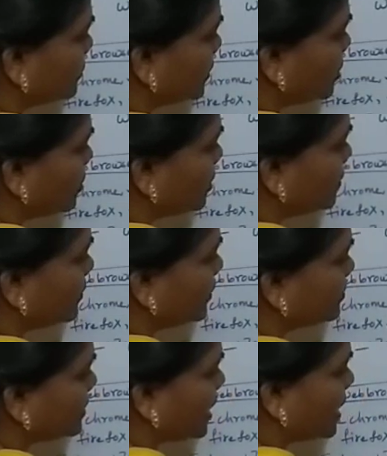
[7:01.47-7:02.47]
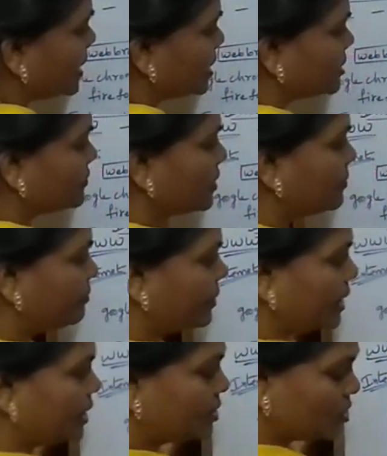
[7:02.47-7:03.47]
we call websites, web
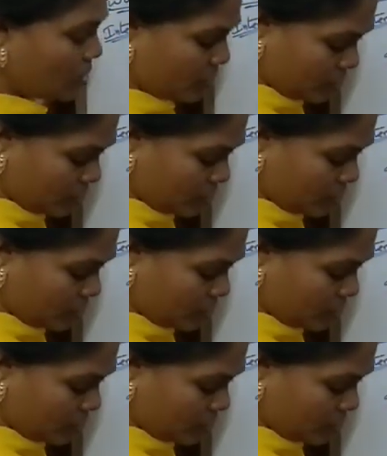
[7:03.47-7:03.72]
page, all